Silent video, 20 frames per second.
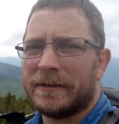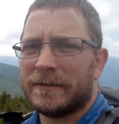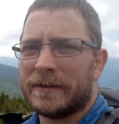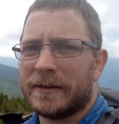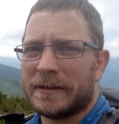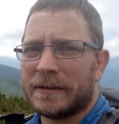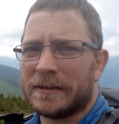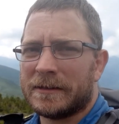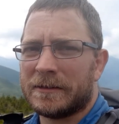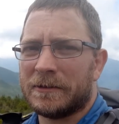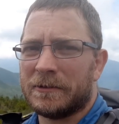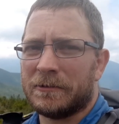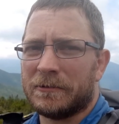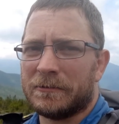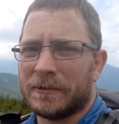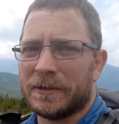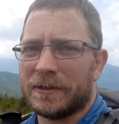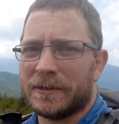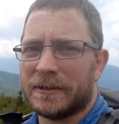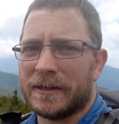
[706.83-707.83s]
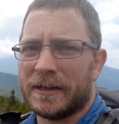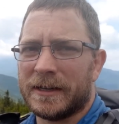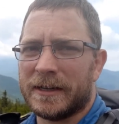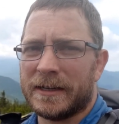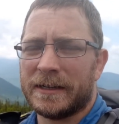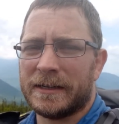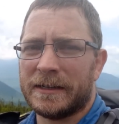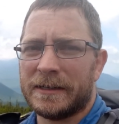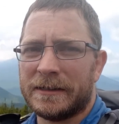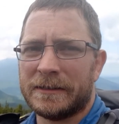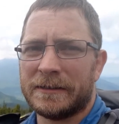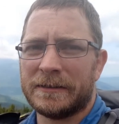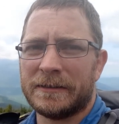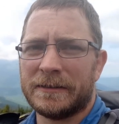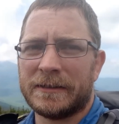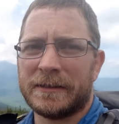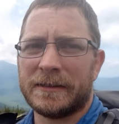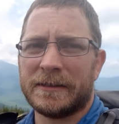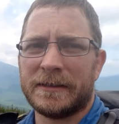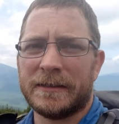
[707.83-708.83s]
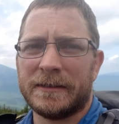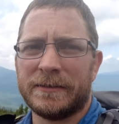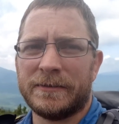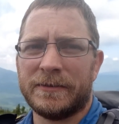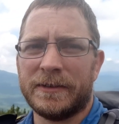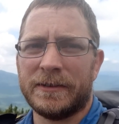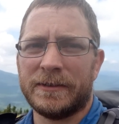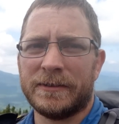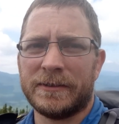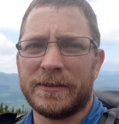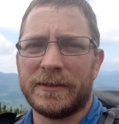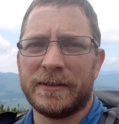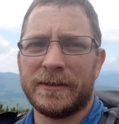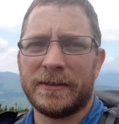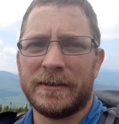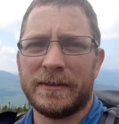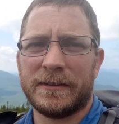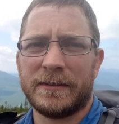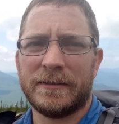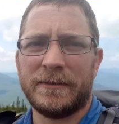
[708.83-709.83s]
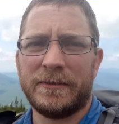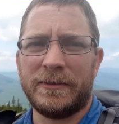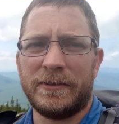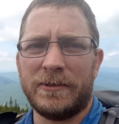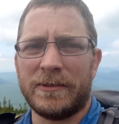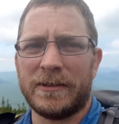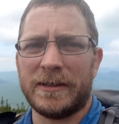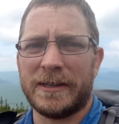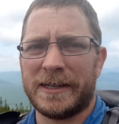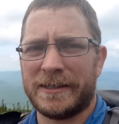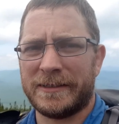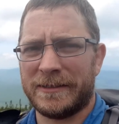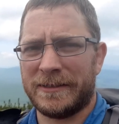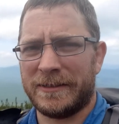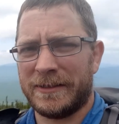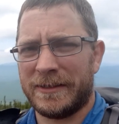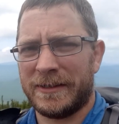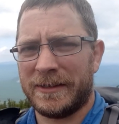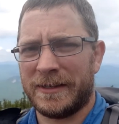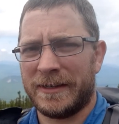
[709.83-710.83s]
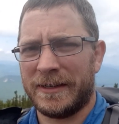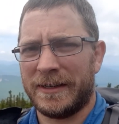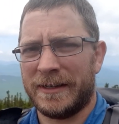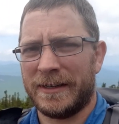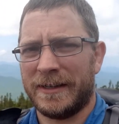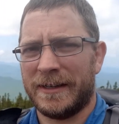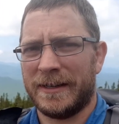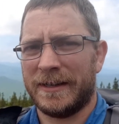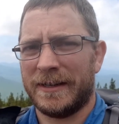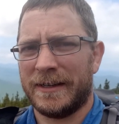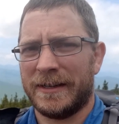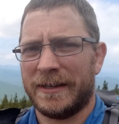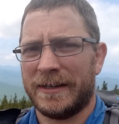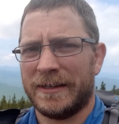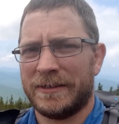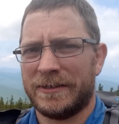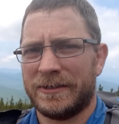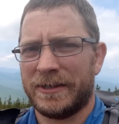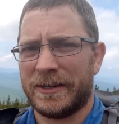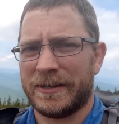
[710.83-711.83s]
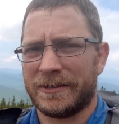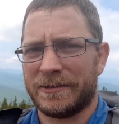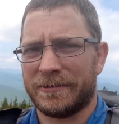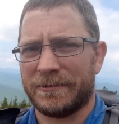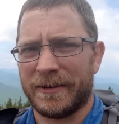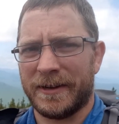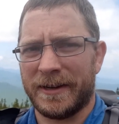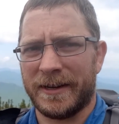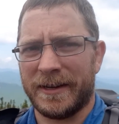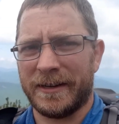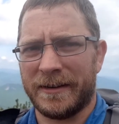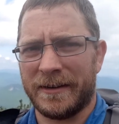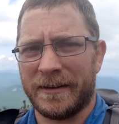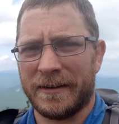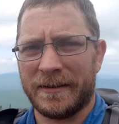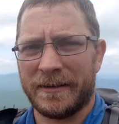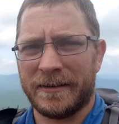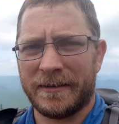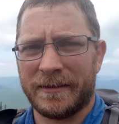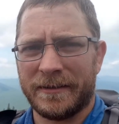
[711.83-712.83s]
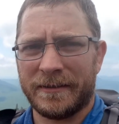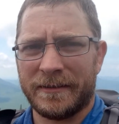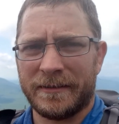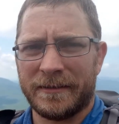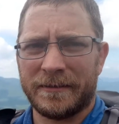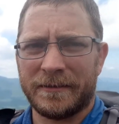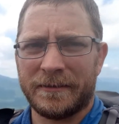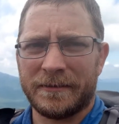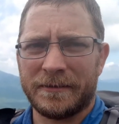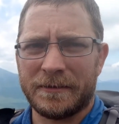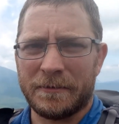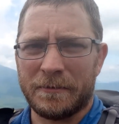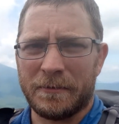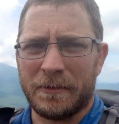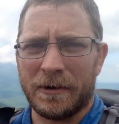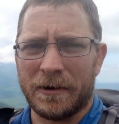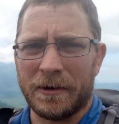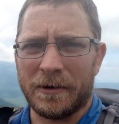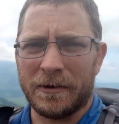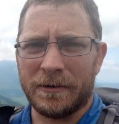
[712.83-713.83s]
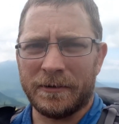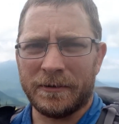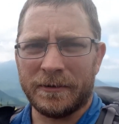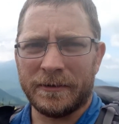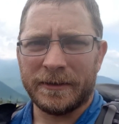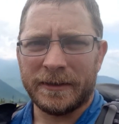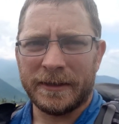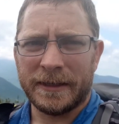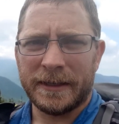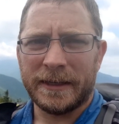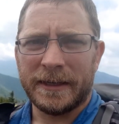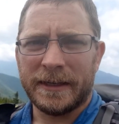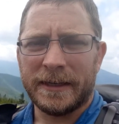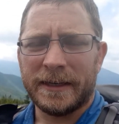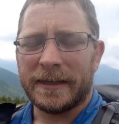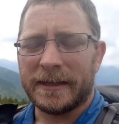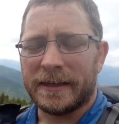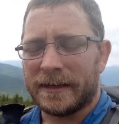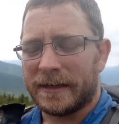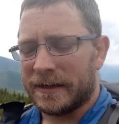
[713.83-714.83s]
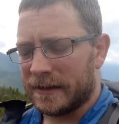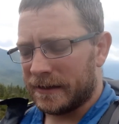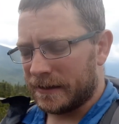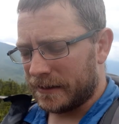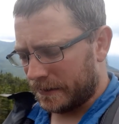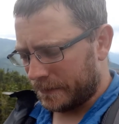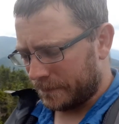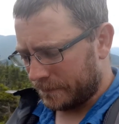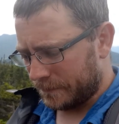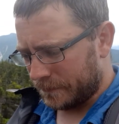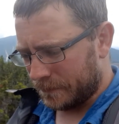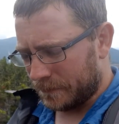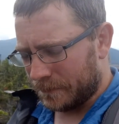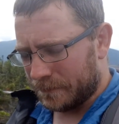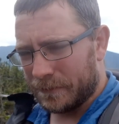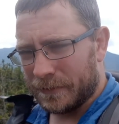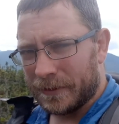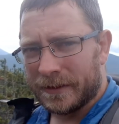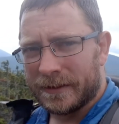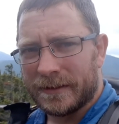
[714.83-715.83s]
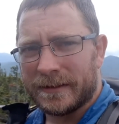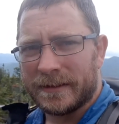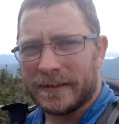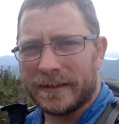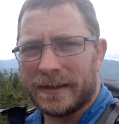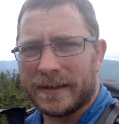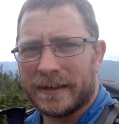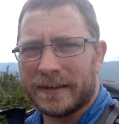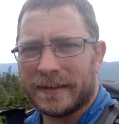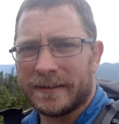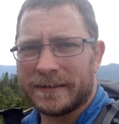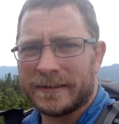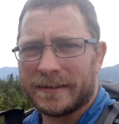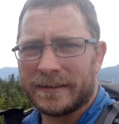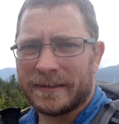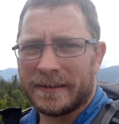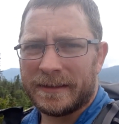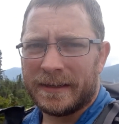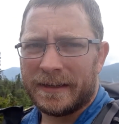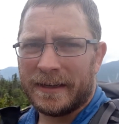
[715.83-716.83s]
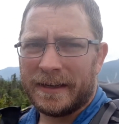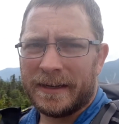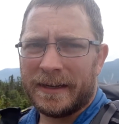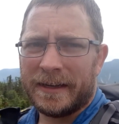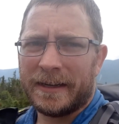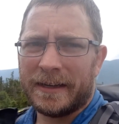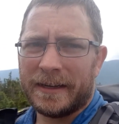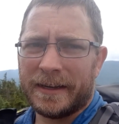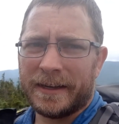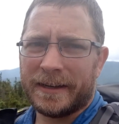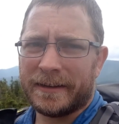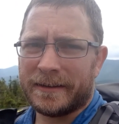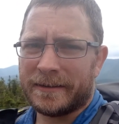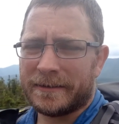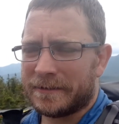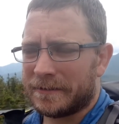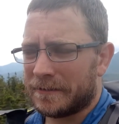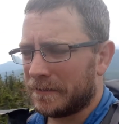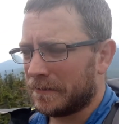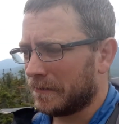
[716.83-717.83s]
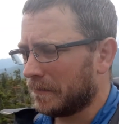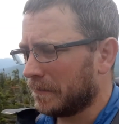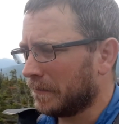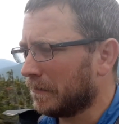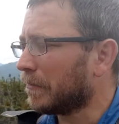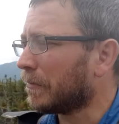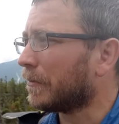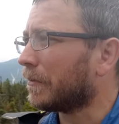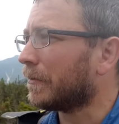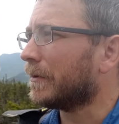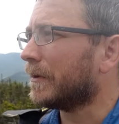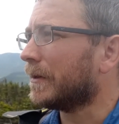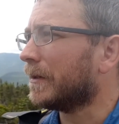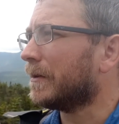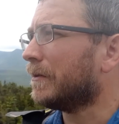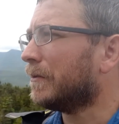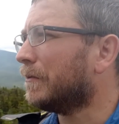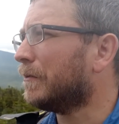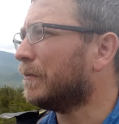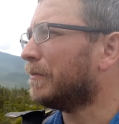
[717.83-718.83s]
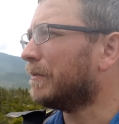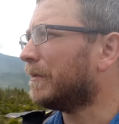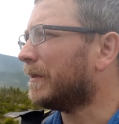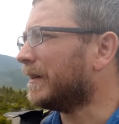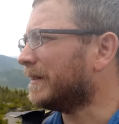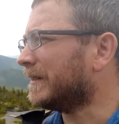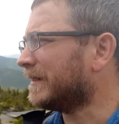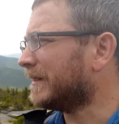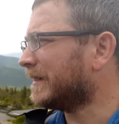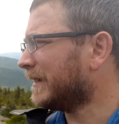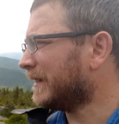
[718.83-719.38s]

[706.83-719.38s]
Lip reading: Got this little ridge line here, and look at these views. A few clouds, chance of rain tomorrow and the day after. But yeah, pretty cool place.